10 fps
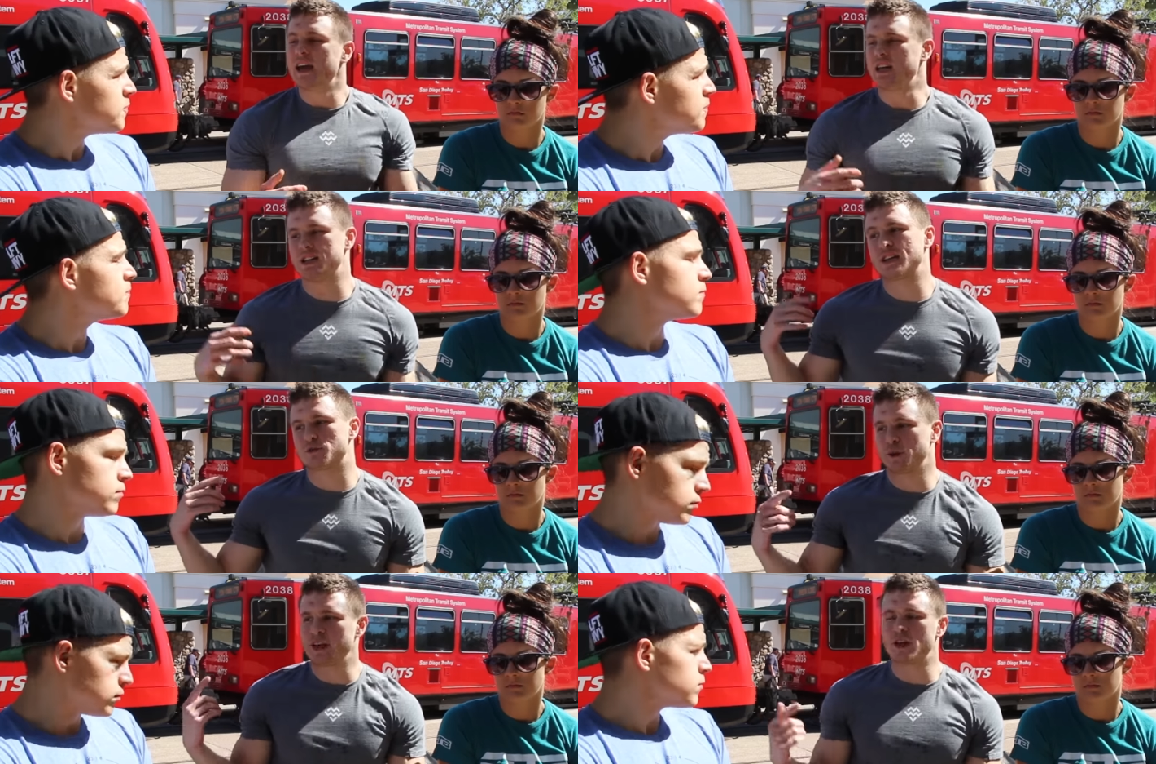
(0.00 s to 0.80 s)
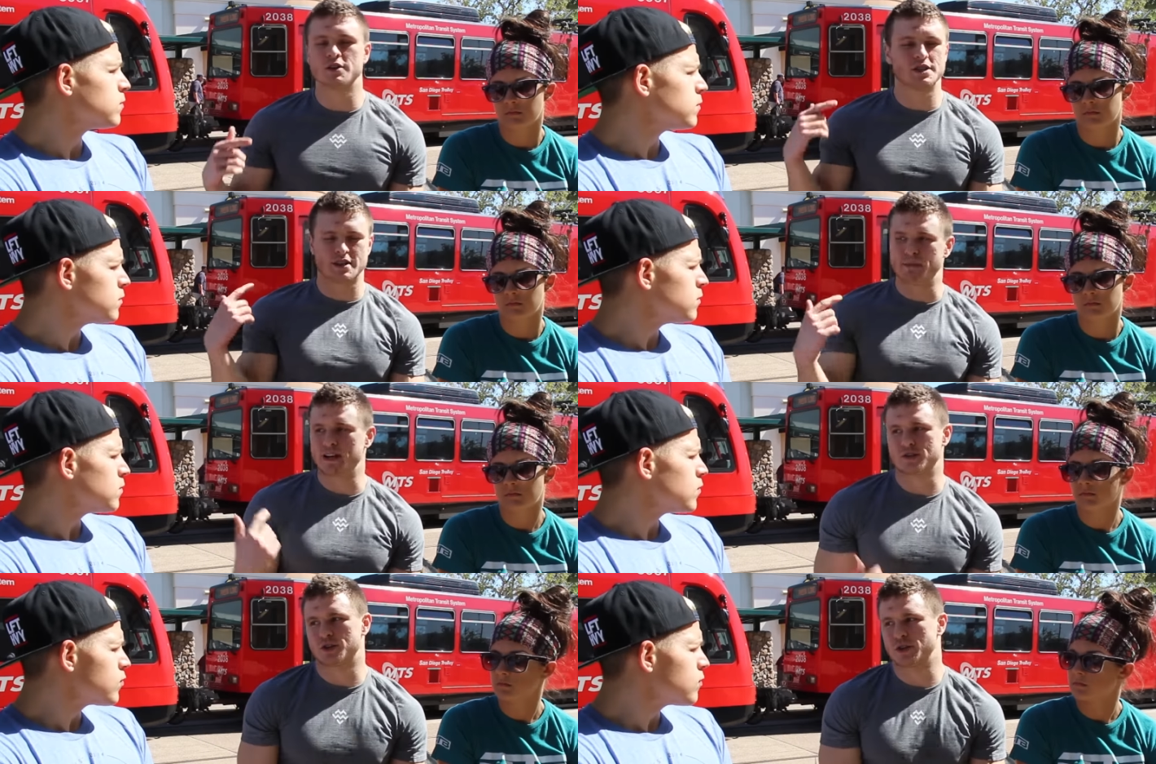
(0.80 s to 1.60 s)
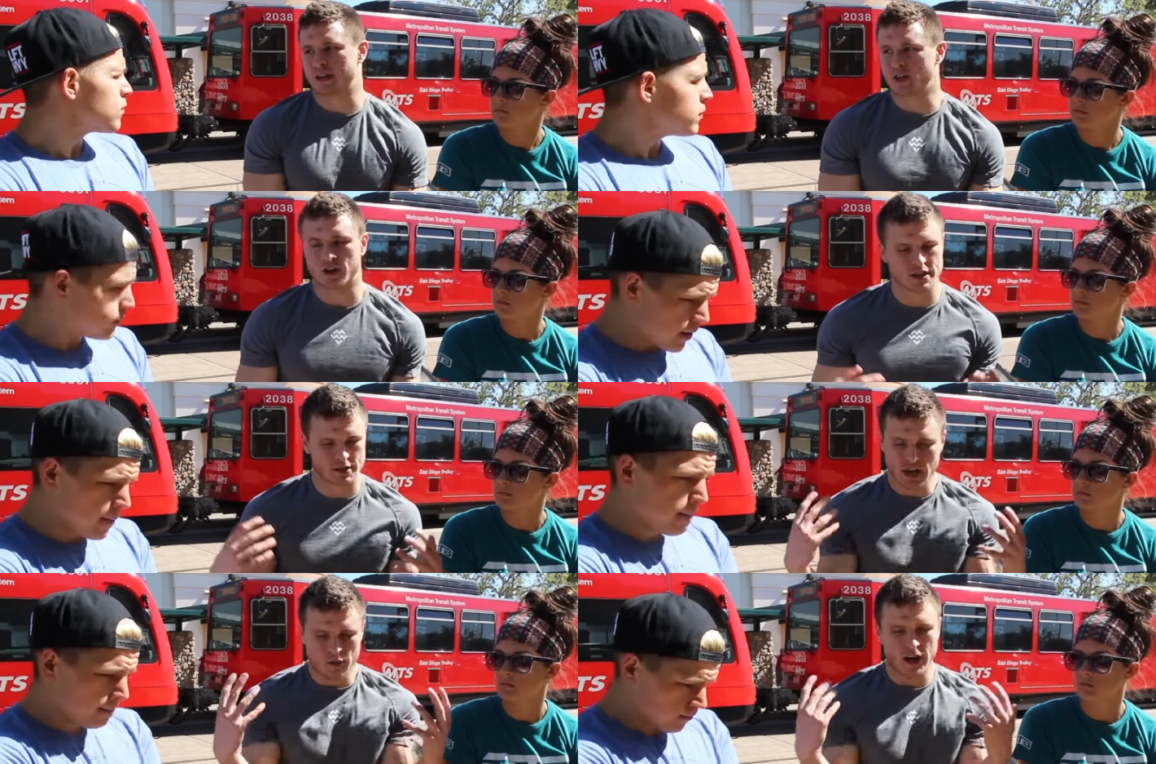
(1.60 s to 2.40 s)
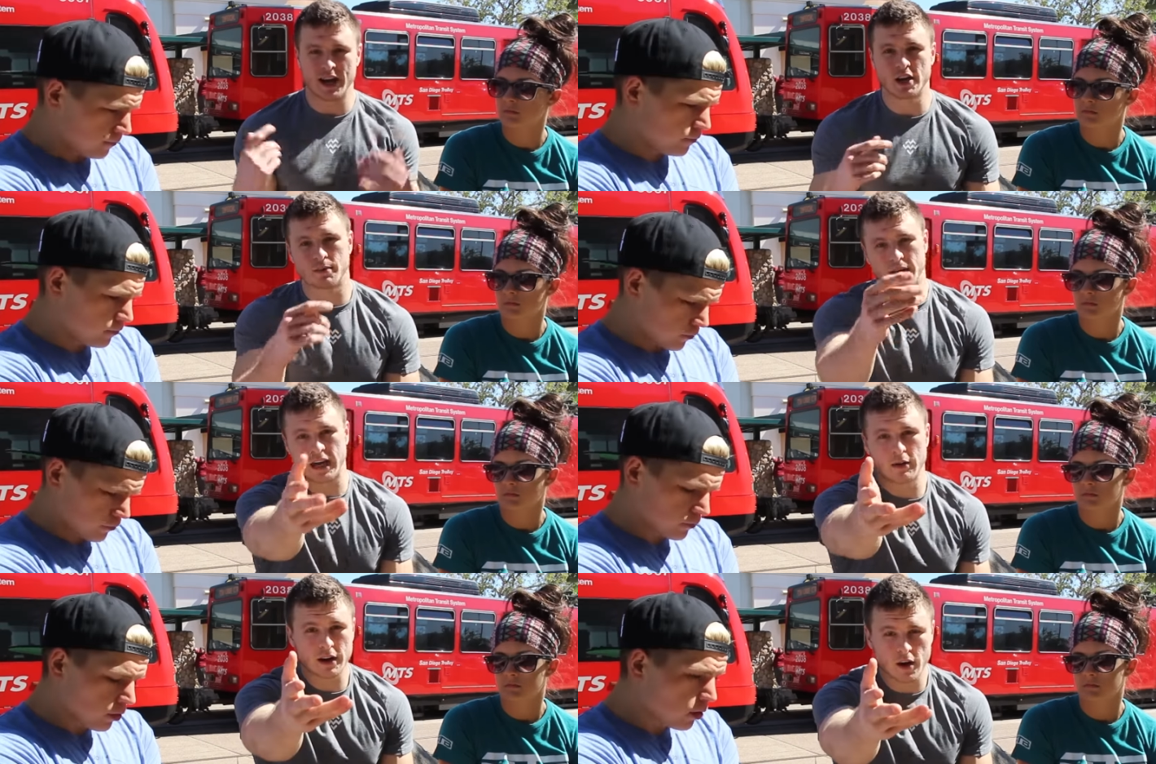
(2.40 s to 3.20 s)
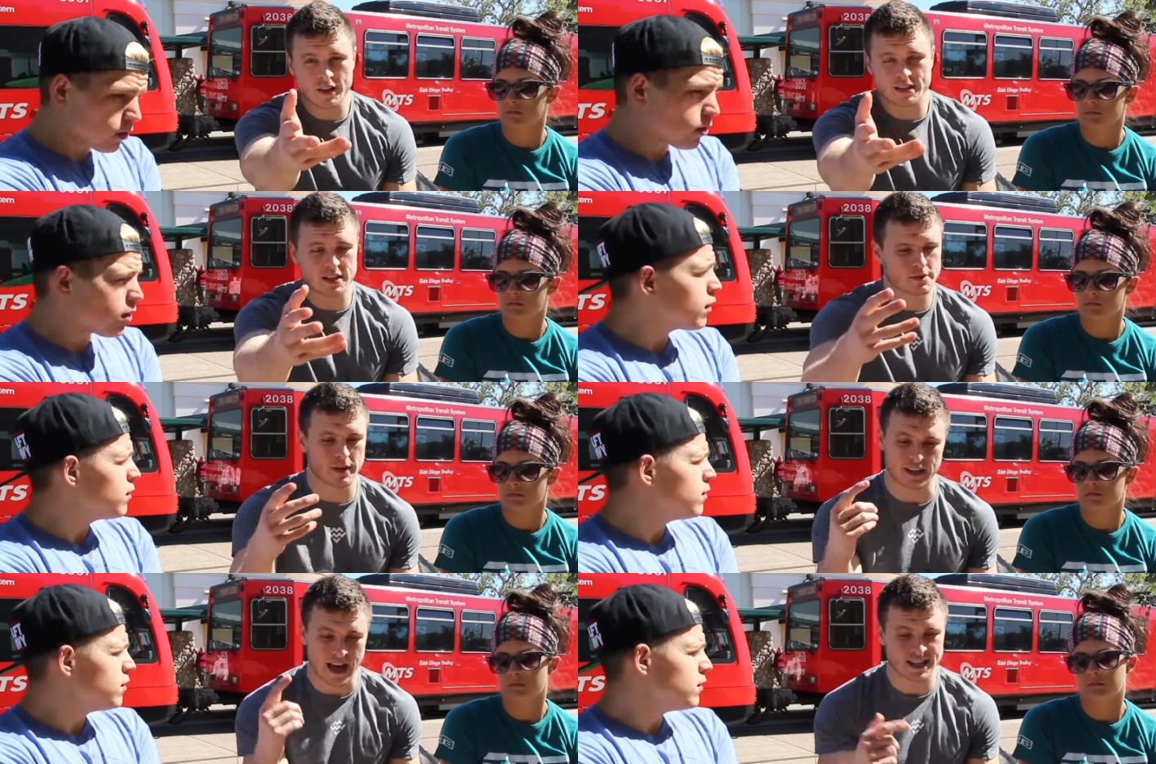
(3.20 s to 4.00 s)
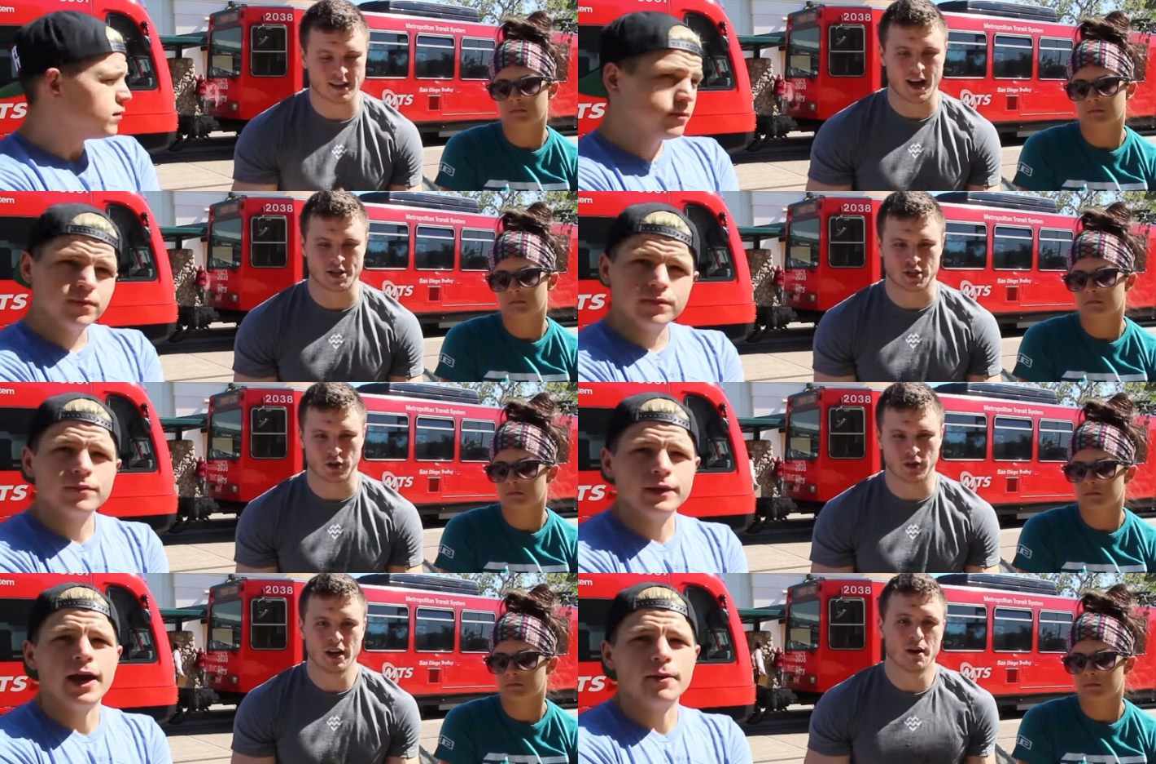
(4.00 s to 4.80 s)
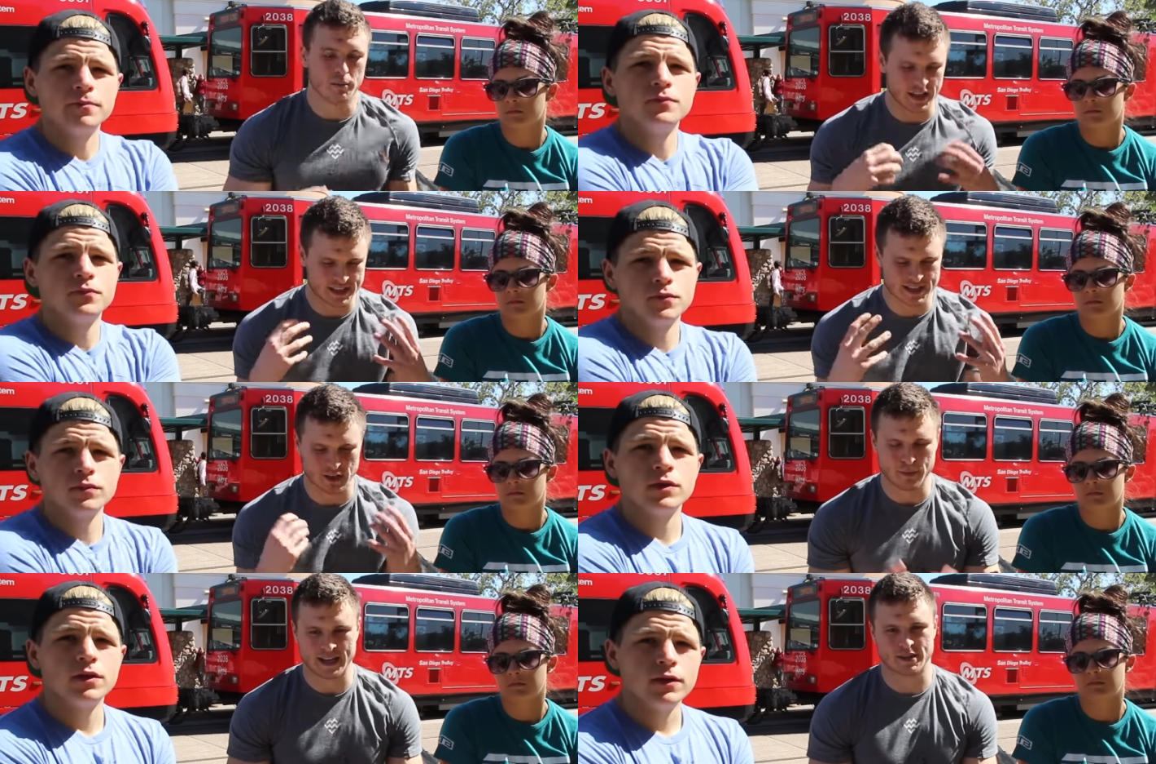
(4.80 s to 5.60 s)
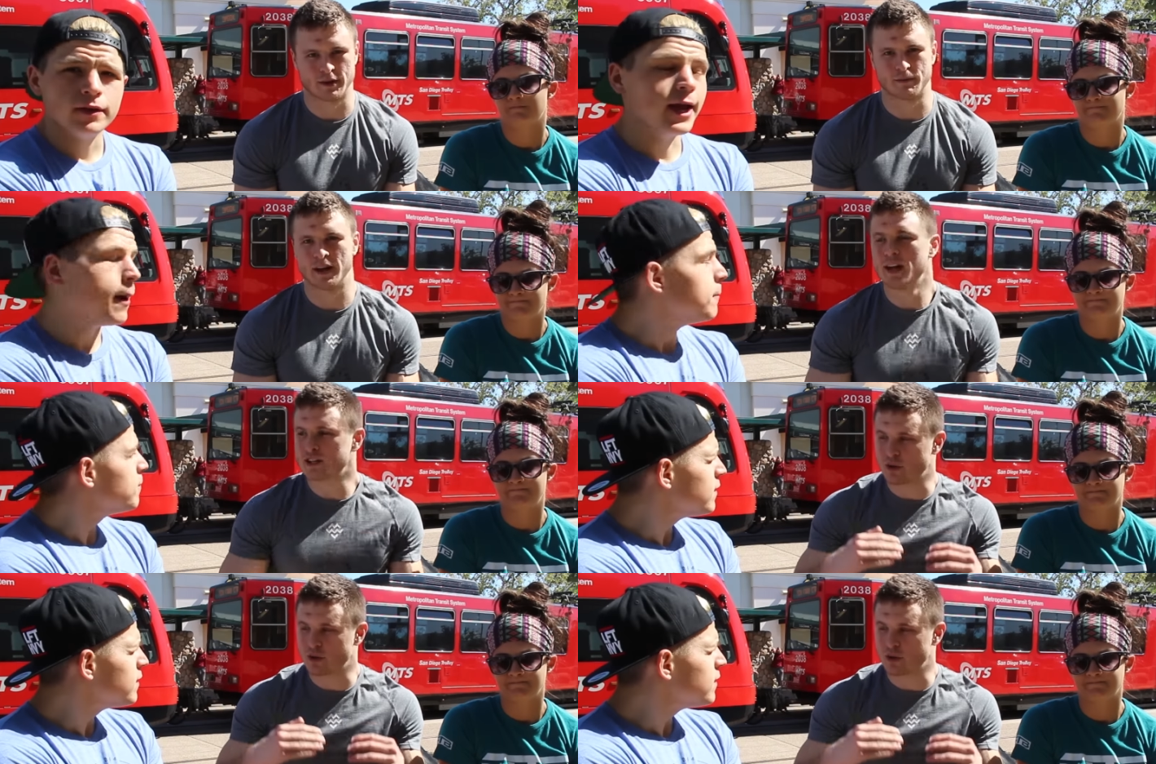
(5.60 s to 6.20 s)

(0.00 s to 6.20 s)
Speaker 1: it's really though just a mental trick though, because right now you could be hearing all these things and be like, that's logical, but it's still messing with you.